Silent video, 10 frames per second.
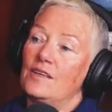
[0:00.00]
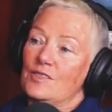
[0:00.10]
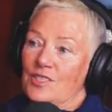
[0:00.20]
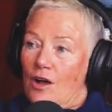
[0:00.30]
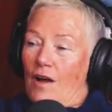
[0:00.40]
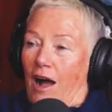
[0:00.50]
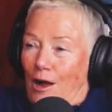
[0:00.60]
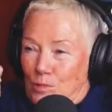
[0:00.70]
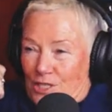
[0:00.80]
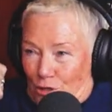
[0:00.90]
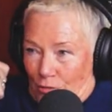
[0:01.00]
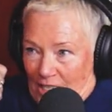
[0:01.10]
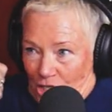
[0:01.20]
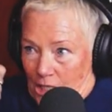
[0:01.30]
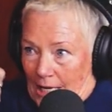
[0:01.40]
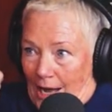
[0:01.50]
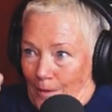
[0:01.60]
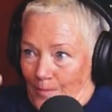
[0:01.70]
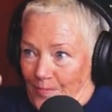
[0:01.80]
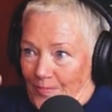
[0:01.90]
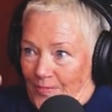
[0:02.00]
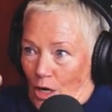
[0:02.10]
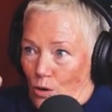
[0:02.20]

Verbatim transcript: So I was crunched up yeah.